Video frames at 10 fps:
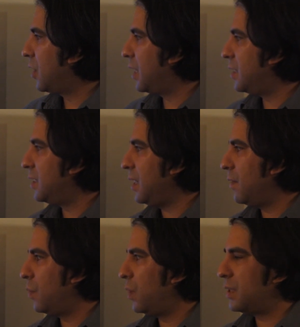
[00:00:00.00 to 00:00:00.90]
You're going to see
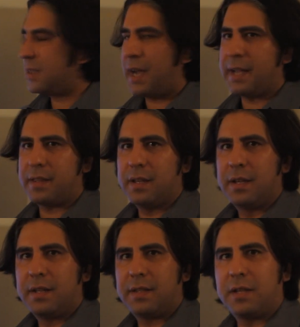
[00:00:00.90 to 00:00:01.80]
even one scythe
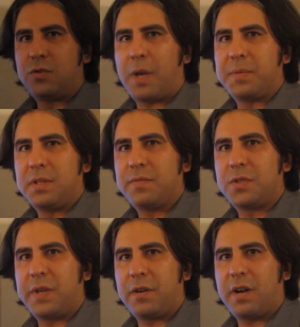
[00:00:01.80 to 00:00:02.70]
that drops an
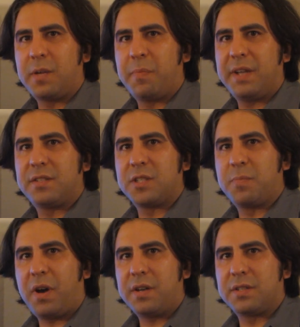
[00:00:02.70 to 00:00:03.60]
infiltrator on the base to
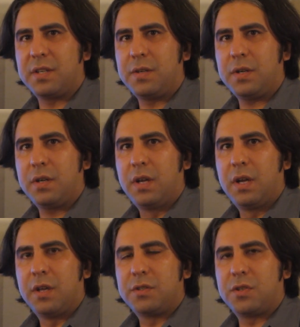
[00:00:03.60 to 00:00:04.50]
spawn a Sunderer.
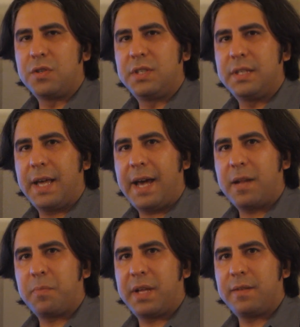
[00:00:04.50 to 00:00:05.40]
So you see they
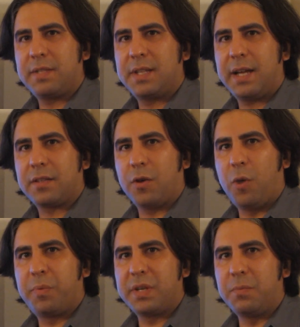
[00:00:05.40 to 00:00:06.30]
had a plan of attack. Their
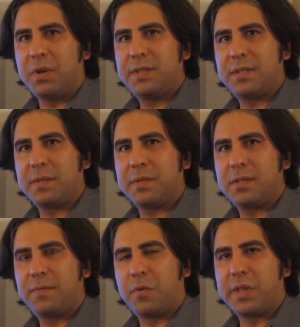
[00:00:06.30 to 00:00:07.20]
opening was
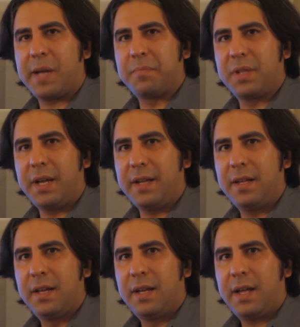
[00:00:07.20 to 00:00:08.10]
for that
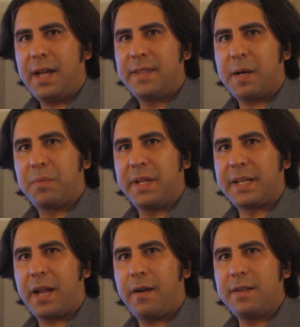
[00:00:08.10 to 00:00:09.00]
play, and that play
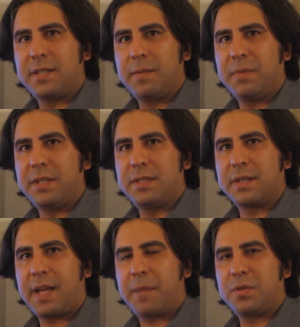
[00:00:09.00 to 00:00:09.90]
carries them
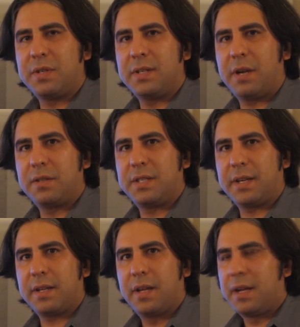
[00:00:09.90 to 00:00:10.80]
into capturing Auraxis